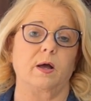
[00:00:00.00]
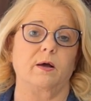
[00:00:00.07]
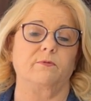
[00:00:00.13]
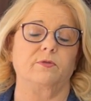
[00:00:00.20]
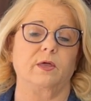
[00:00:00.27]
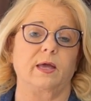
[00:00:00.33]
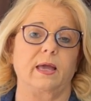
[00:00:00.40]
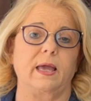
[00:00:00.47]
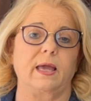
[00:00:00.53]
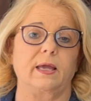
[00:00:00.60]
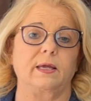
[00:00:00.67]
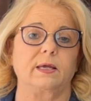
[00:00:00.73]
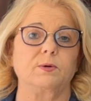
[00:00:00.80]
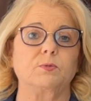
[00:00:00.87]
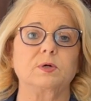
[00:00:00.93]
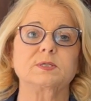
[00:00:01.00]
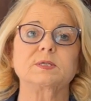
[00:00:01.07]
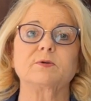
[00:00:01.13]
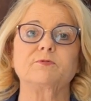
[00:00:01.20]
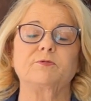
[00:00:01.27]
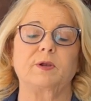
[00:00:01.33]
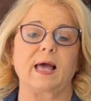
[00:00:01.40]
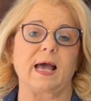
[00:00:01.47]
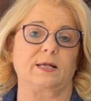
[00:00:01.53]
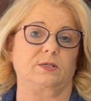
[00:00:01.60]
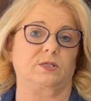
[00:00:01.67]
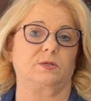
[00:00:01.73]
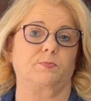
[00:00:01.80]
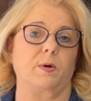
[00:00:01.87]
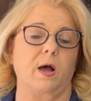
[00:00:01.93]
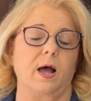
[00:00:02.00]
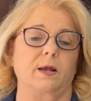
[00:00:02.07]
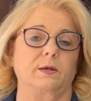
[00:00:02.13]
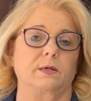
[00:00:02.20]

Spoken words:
of the egg was a flat spot.